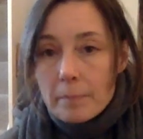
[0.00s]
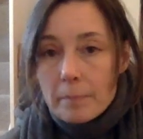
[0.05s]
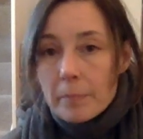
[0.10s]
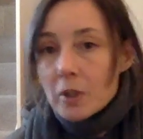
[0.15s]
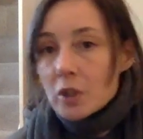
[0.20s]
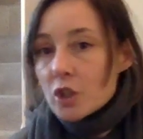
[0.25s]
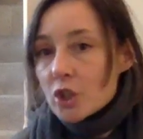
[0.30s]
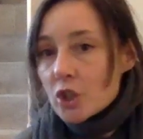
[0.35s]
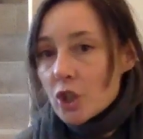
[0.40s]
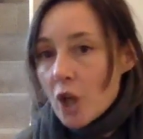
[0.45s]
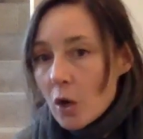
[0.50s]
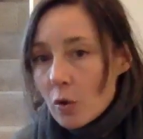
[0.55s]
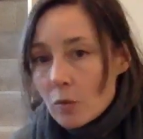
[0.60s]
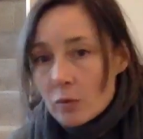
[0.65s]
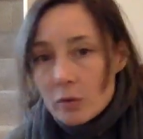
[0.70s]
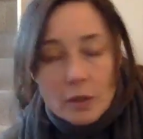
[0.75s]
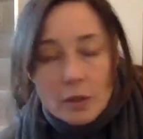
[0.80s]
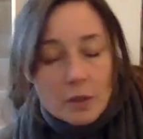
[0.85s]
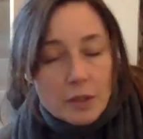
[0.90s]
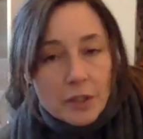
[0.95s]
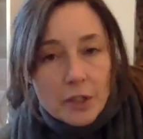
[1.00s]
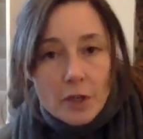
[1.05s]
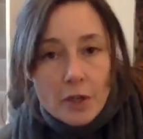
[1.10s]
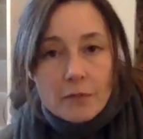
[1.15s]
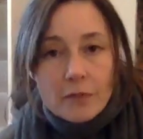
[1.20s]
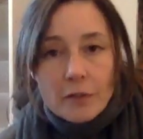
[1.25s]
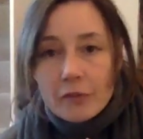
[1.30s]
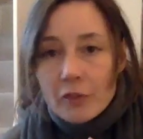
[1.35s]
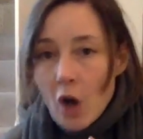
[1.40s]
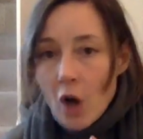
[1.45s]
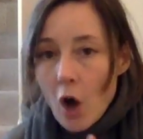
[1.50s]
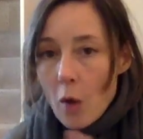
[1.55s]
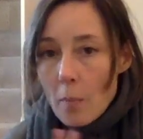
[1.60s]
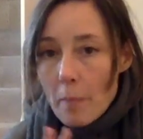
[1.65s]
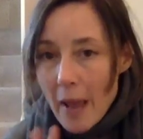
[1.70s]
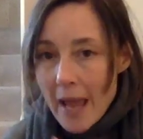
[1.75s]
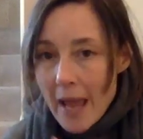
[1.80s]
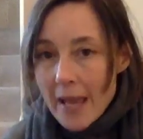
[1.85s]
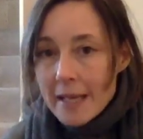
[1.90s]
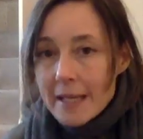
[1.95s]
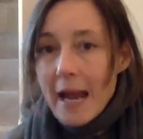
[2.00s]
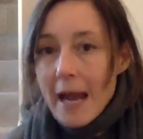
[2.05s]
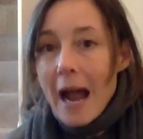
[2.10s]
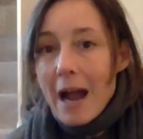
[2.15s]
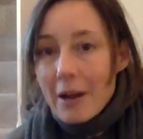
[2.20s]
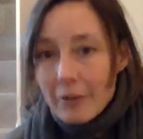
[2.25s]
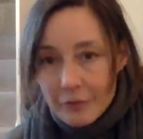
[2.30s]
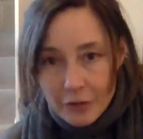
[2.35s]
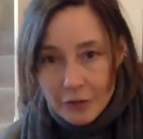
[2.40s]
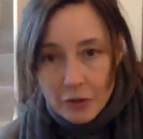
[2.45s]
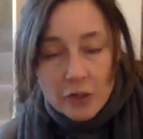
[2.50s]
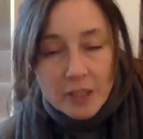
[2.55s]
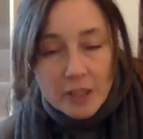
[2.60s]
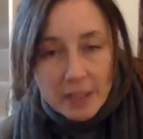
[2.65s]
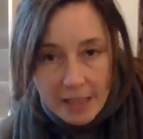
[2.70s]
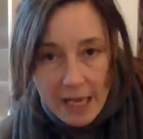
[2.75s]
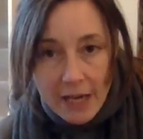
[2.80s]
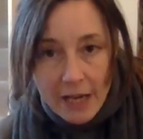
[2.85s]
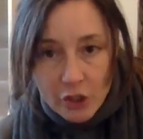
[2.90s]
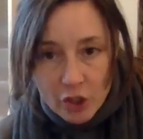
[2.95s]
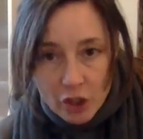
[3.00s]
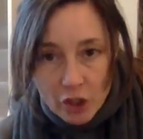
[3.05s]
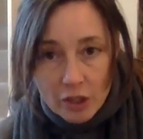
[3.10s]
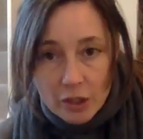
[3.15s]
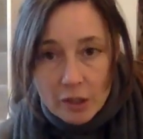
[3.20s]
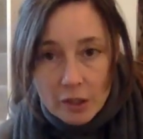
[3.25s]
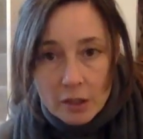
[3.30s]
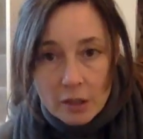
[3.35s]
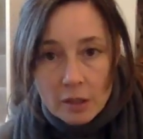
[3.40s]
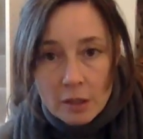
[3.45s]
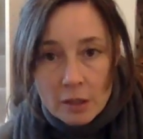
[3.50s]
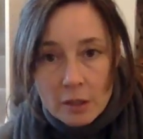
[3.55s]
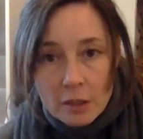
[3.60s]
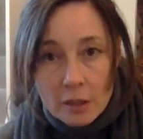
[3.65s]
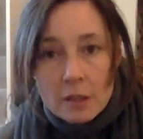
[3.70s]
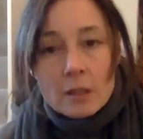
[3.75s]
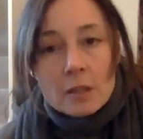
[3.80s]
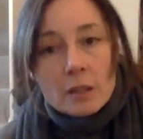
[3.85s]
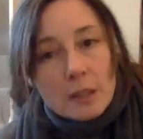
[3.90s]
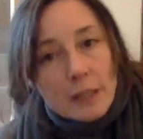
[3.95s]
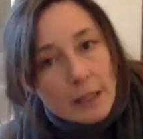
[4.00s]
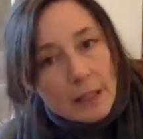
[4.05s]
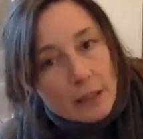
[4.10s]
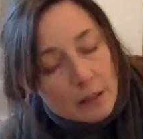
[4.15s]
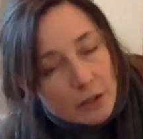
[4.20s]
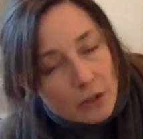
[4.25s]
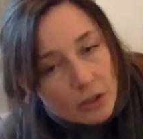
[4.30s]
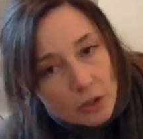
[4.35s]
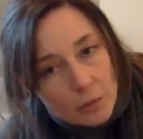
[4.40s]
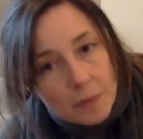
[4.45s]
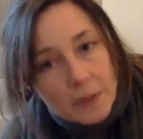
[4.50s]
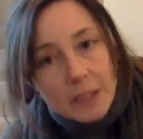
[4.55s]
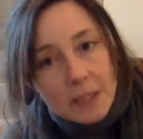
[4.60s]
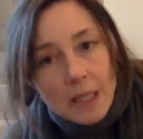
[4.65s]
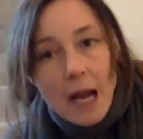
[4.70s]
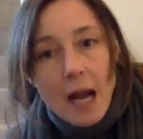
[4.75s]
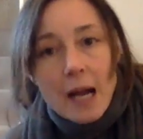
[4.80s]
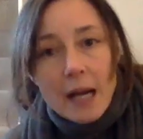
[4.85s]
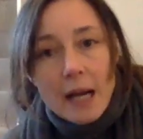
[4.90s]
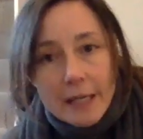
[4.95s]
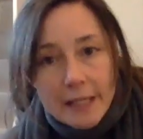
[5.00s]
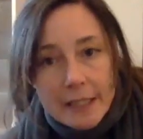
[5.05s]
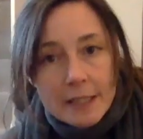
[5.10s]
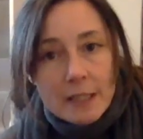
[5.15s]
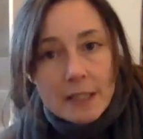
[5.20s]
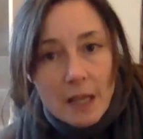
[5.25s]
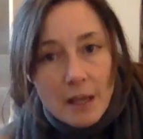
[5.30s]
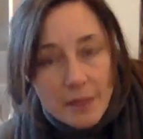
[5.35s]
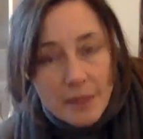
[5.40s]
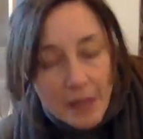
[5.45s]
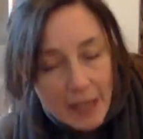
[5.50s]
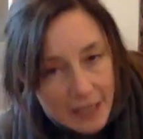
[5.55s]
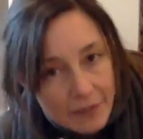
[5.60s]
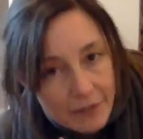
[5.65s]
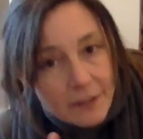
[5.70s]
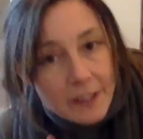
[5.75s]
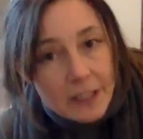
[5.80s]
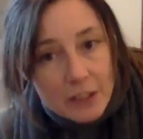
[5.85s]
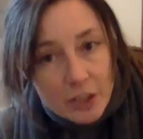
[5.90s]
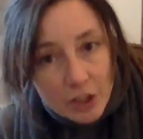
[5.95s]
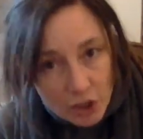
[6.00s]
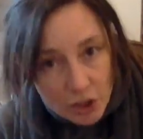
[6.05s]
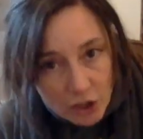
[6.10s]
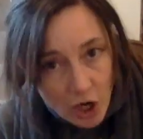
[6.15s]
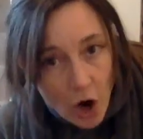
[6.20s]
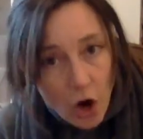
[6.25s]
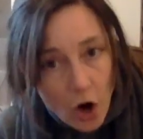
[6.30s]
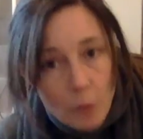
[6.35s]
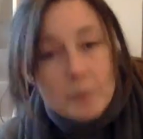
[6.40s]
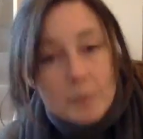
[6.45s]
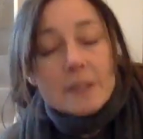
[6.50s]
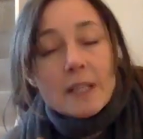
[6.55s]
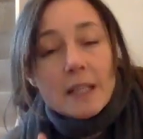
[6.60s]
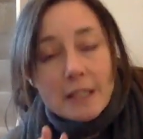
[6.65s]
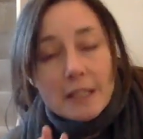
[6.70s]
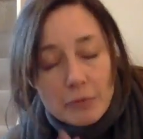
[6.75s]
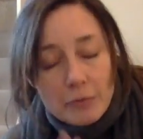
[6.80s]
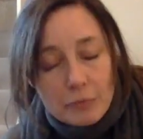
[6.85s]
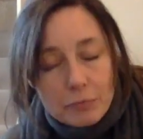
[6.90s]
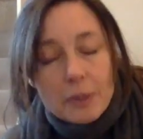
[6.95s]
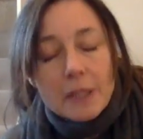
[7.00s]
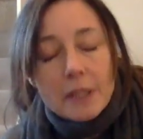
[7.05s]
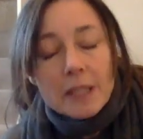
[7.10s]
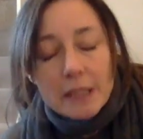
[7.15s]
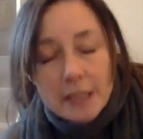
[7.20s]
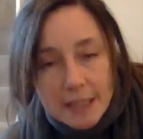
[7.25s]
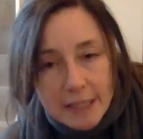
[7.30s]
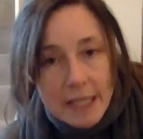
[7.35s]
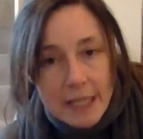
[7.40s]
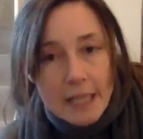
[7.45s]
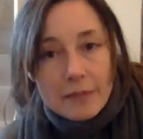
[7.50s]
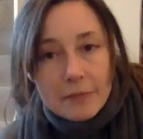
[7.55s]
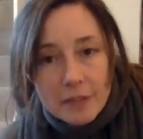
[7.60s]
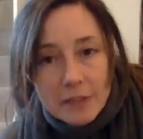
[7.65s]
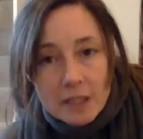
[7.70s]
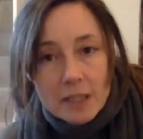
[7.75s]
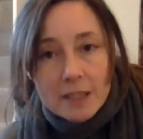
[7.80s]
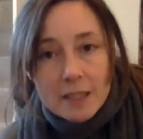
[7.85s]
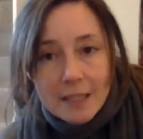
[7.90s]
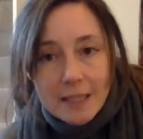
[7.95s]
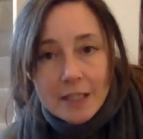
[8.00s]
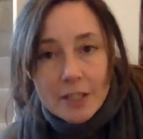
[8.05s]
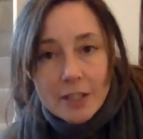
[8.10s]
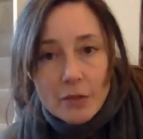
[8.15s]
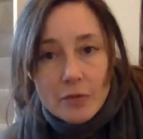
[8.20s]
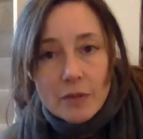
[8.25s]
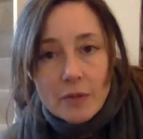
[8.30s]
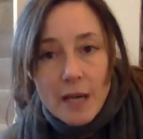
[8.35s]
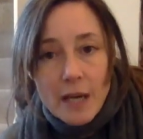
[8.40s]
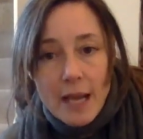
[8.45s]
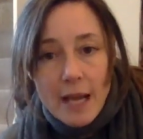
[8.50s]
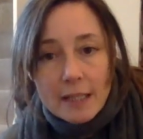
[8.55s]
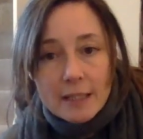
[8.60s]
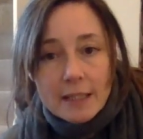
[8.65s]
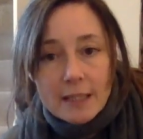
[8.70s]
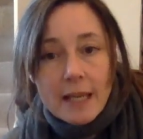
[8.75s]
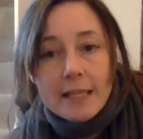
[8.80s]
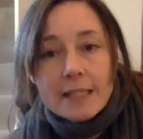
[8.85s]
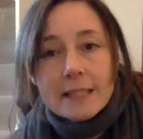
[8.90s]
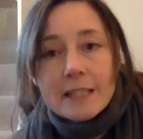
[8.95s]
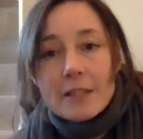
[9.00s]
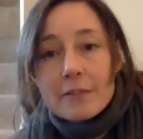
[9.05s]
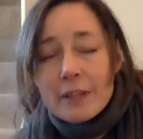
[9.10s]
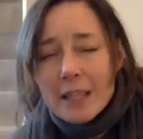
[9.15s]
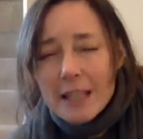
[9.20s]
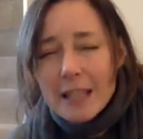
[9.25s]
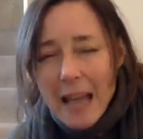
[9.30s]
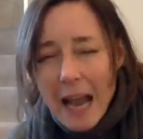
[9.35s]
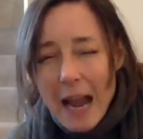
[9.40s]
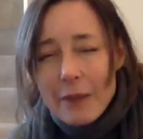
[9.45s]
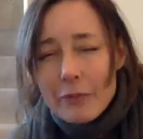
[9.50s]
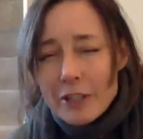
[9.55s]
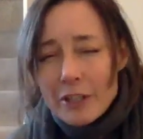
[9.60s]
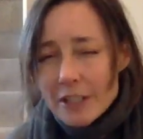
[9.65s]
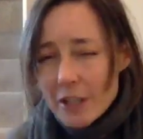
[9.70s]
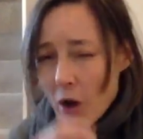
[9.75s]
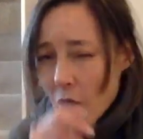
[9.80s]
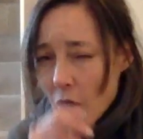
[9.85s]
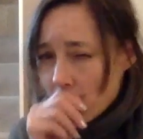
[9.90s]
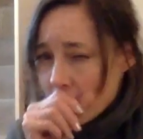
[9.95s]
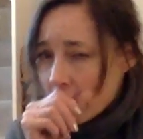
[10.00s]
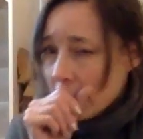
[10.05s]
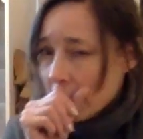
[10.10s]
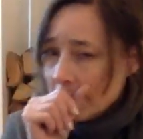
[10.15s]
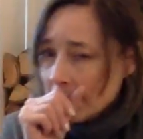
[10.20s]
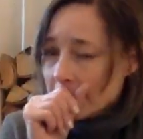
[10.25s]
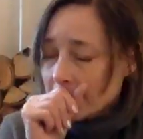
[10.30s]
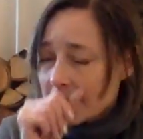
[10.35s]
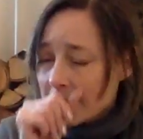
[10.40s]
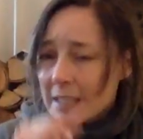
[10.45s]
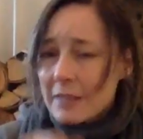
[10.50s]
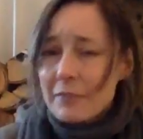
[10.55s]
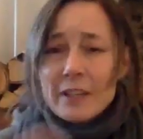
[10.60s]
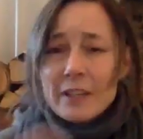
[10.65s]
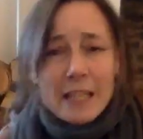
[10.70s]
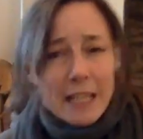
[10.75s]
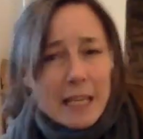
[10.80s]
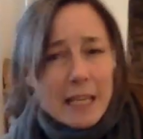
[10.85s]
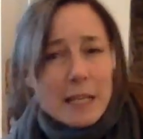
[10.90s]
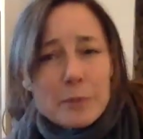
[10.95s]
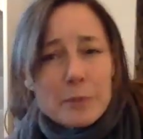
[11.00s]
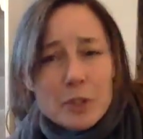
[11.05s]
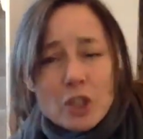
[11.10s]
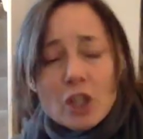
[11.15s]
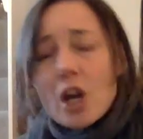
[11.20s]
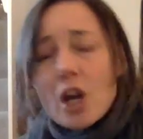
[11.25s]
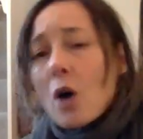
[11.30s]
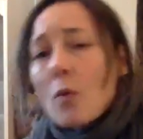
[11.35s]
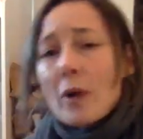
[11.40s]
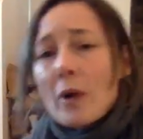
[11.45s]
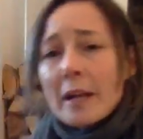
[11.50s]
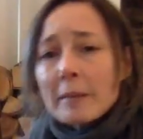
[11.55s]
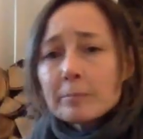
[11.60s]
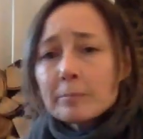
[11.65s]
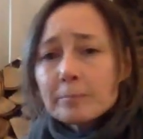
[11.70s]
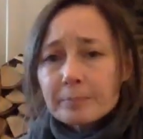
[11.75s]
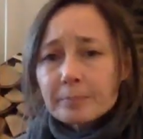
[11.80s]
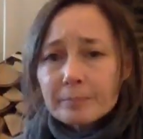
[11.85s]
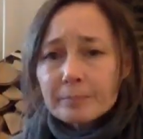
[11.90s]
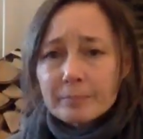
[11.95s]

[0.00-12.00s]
But don't, if you've got pain after a session, it'll subside, and then if it stops, then you're really safe to continue the next day. It's if it carries on, it's if it keeps you going,